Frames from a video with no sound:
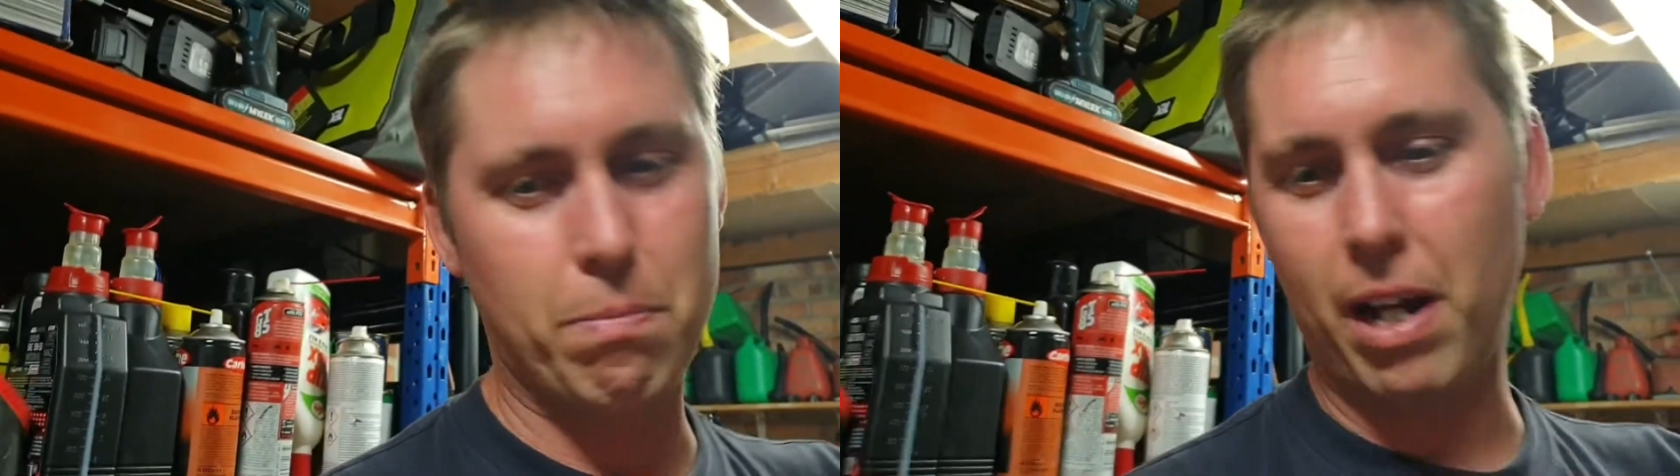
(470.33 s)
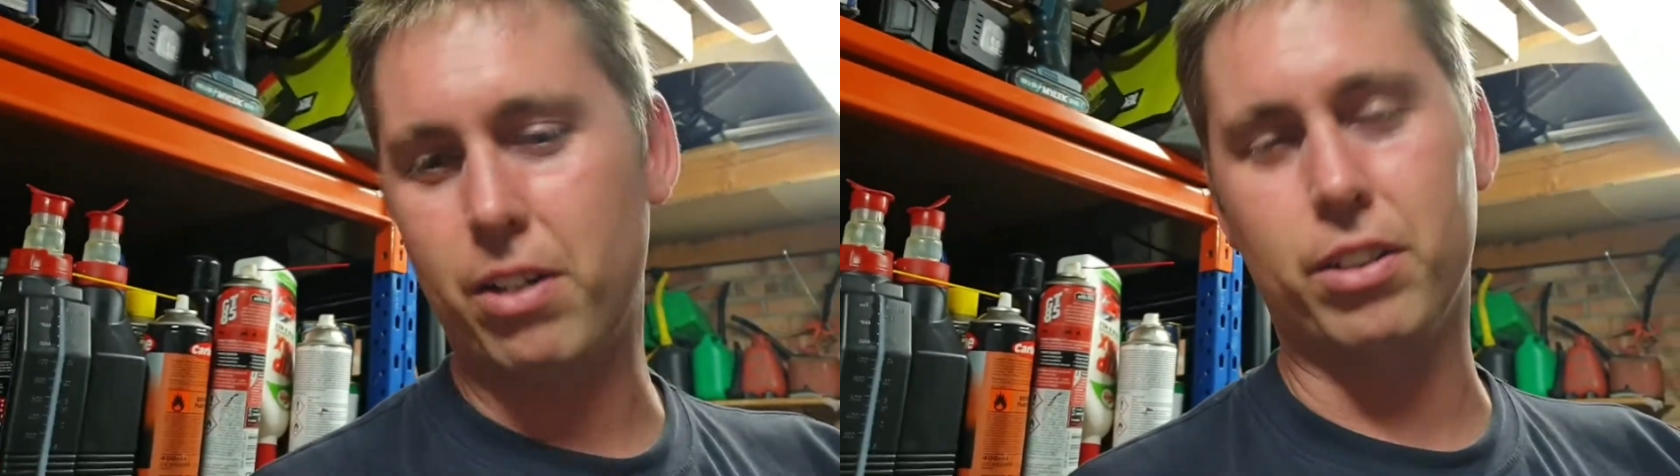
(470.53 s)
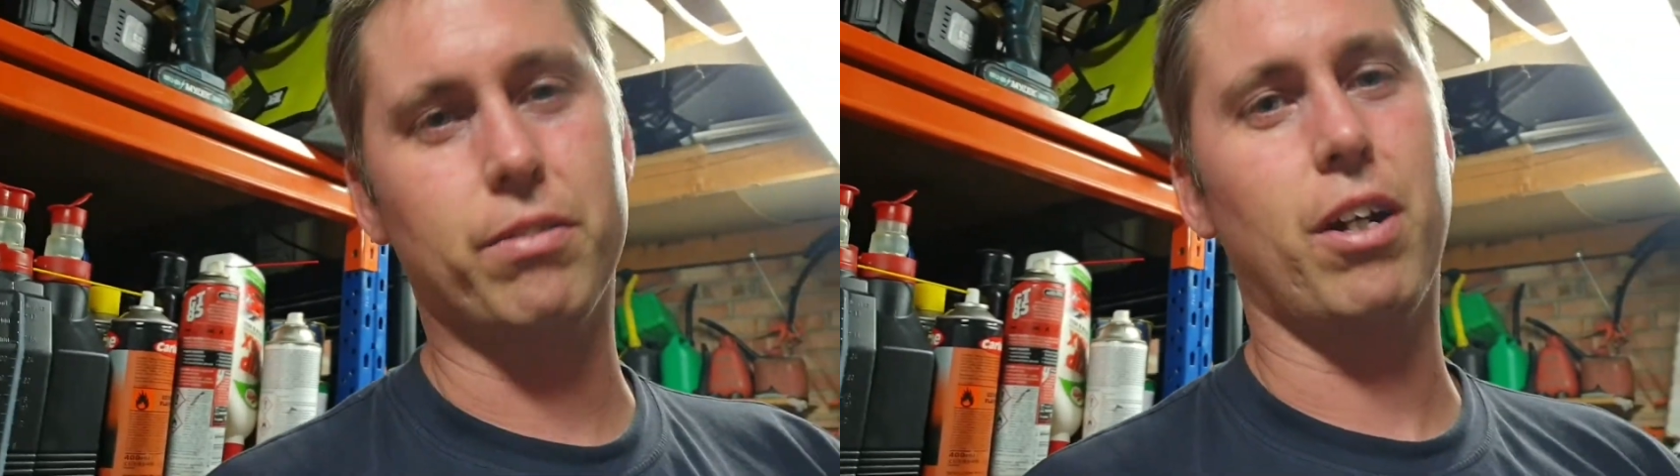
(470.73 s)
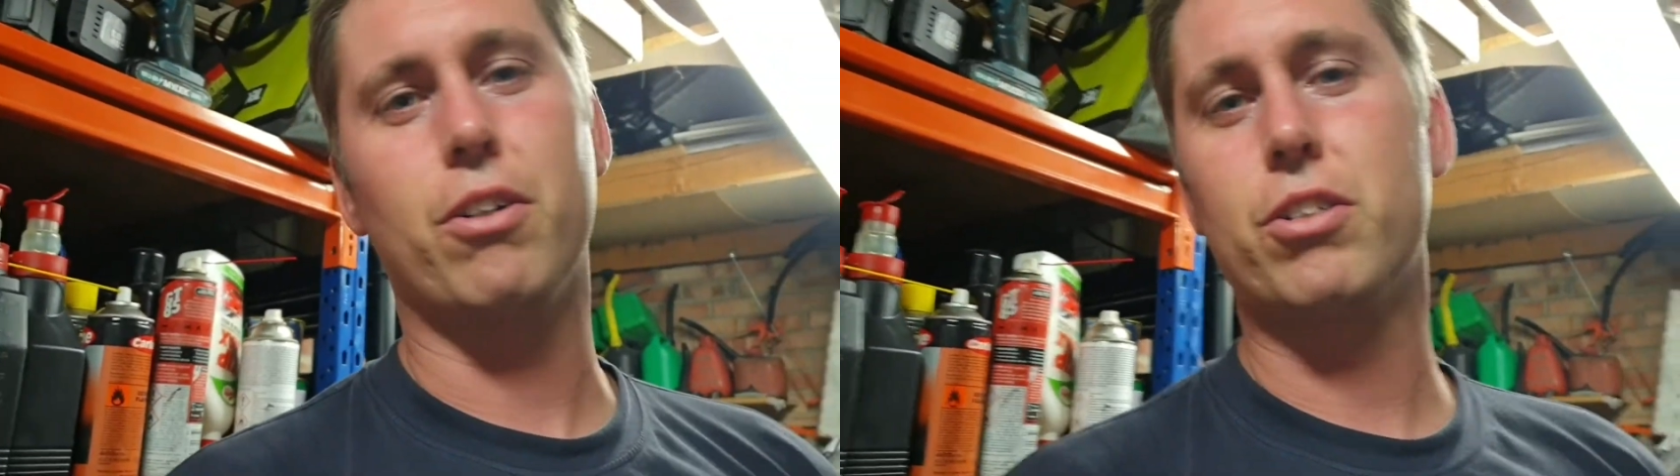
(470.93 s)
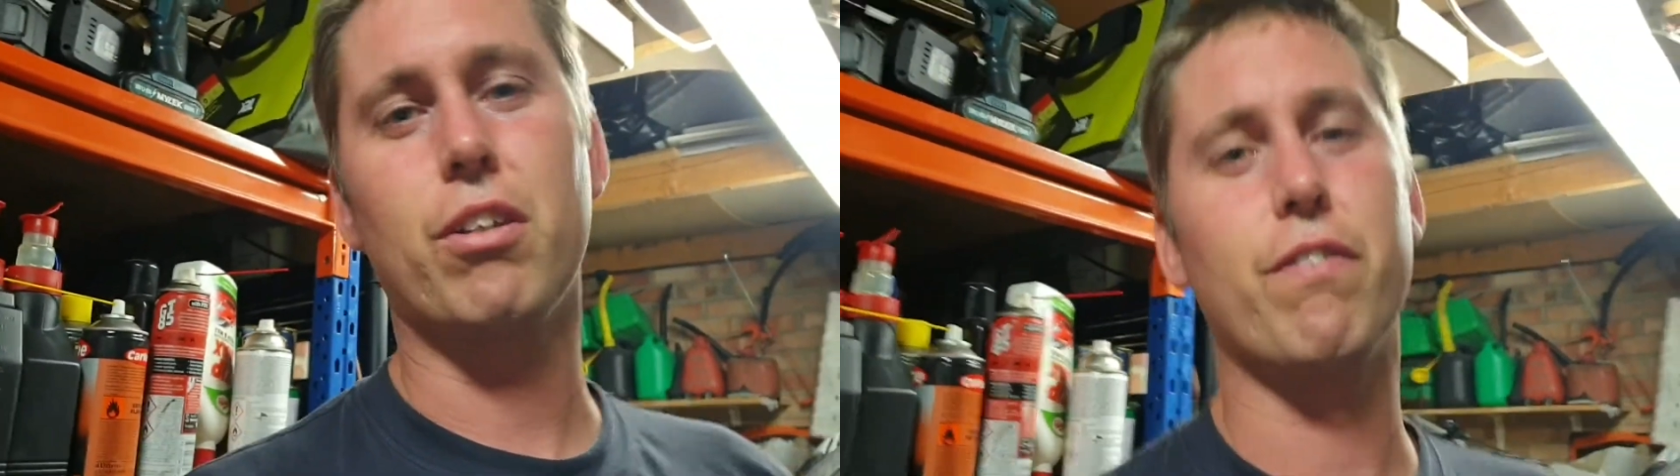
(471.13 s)
back on the
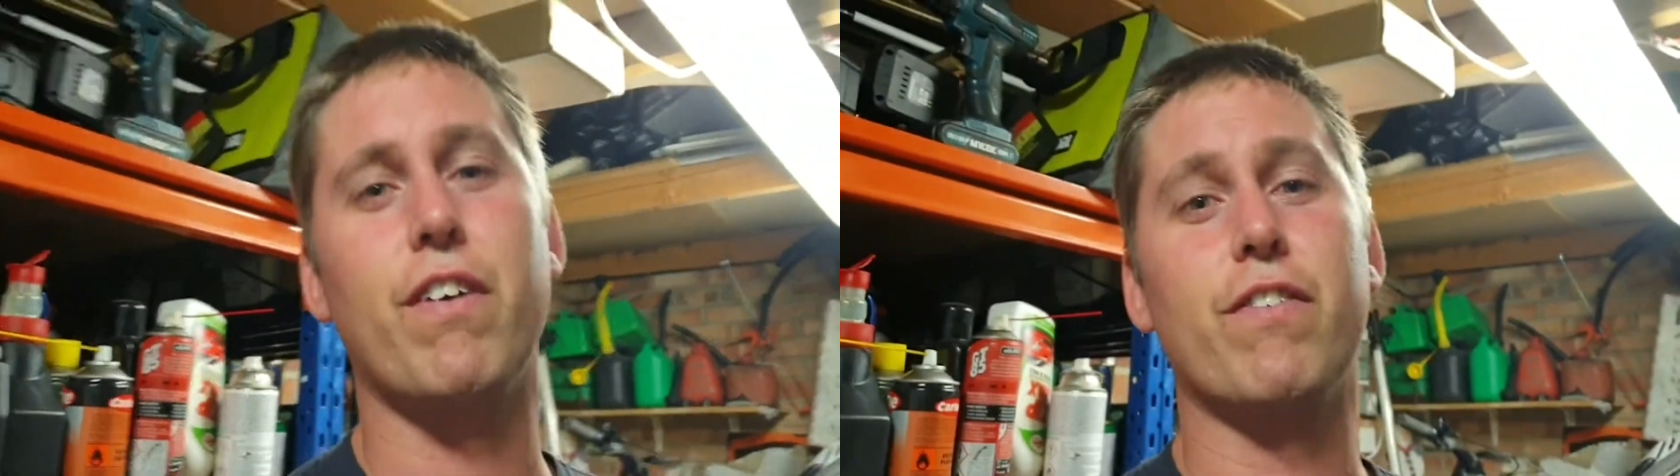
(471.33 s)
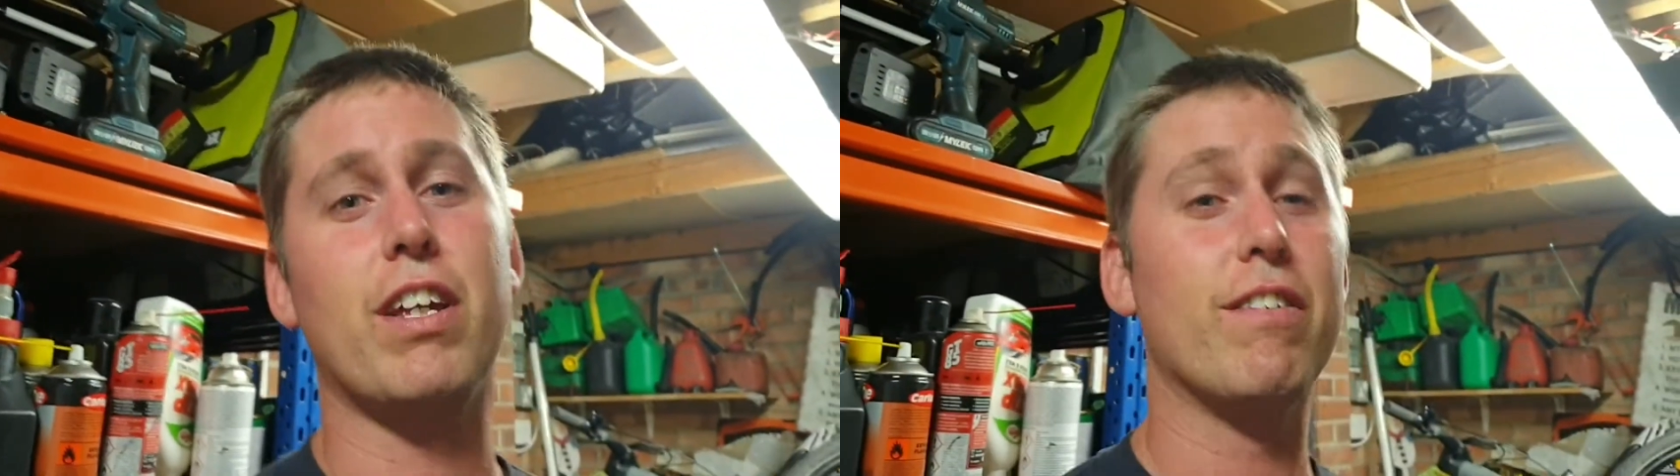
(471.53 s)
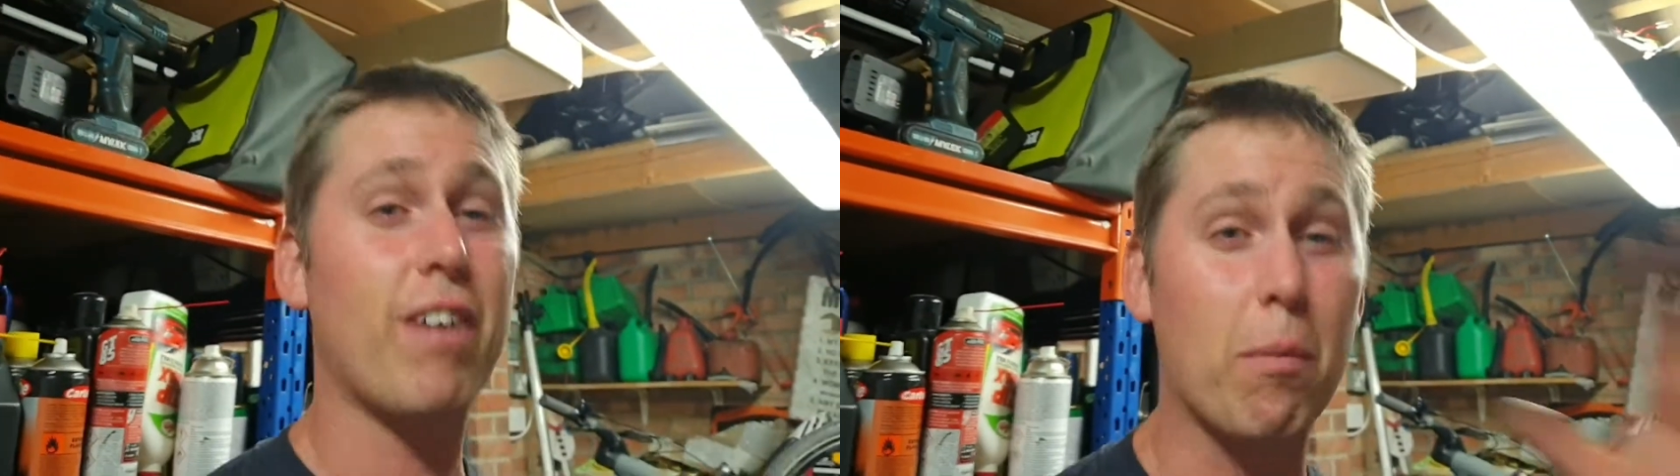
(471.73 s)
road, because on the 15th,